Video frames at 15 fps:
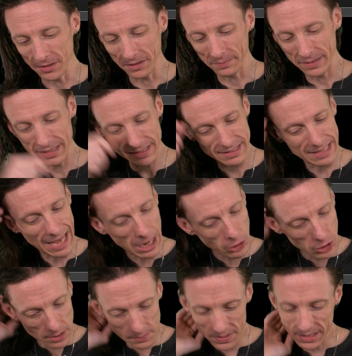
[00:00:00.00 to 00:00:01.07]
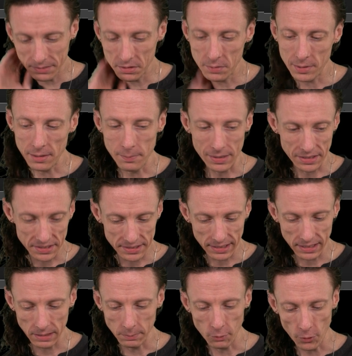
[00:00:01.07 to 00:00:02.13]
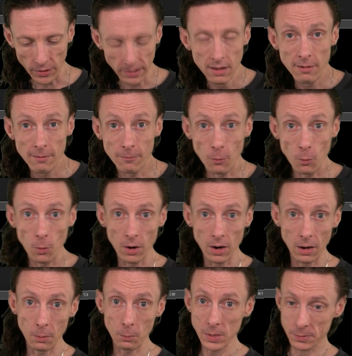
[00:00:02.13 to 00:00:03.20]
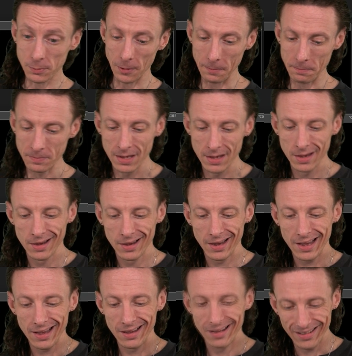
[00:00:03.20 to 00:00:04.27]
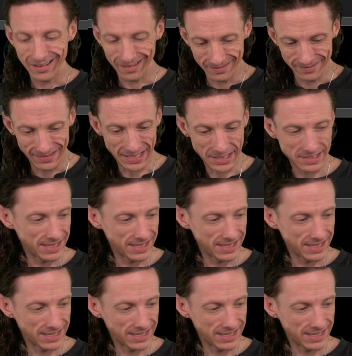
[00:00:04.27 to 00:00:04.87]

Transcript: because the acronyms seem to be a big sticking point for Whisper. That's